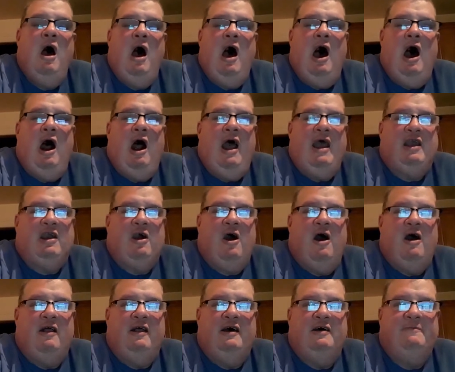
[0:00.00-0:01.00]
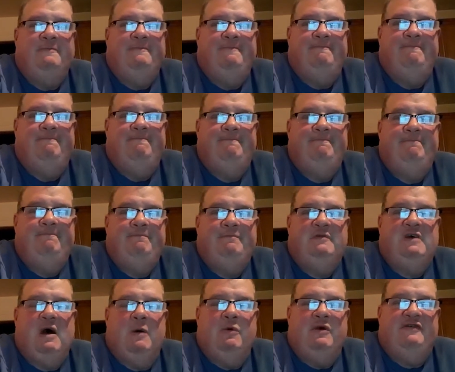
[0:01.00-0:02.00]
All right, Carla.
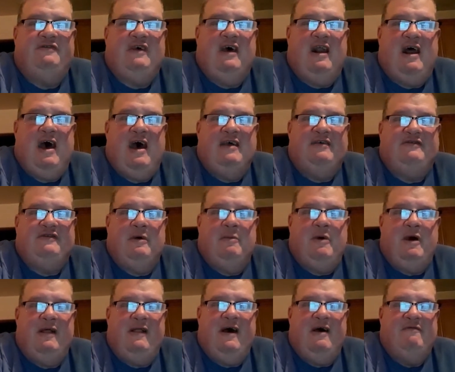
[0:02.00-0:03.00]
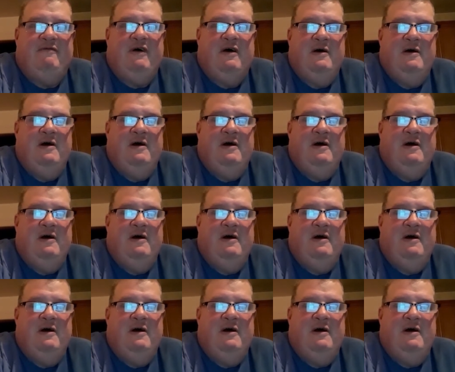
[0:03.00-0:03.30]
Tell me, said I, some I love.